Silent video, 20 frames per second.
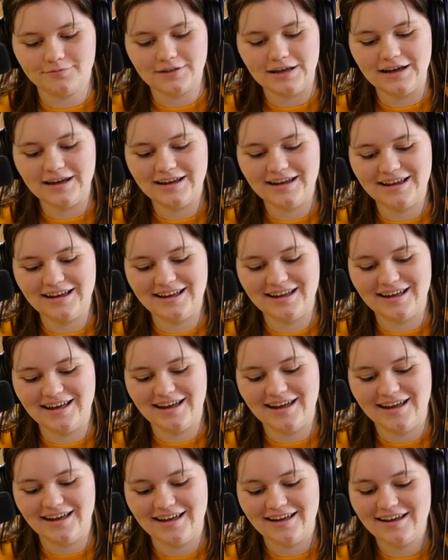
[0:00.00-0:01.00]
I'm
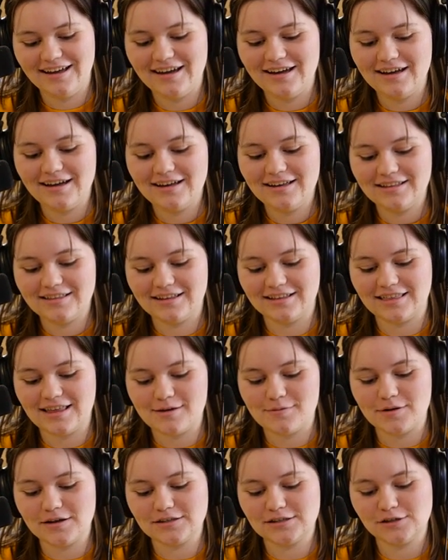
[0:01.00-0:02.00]
sorry. that they
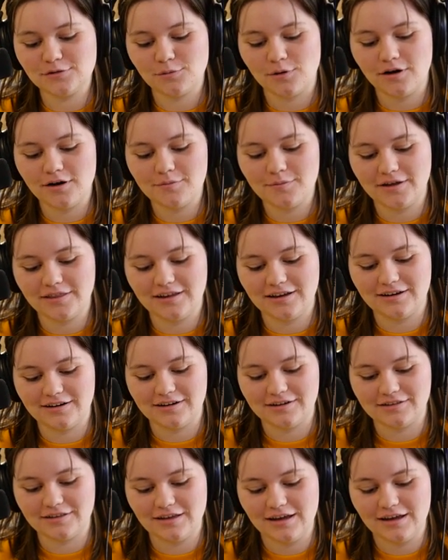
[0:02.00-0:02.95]
may swarm on the earth